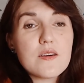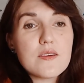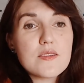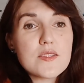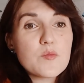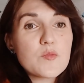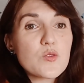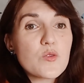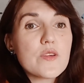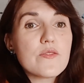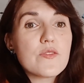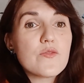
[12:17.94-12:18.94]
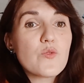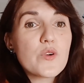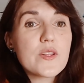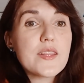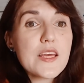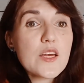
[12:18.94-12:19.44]
some sort of
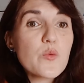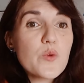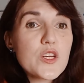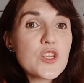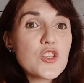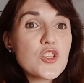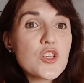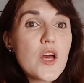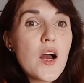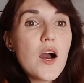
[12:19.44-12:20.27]
foreign language.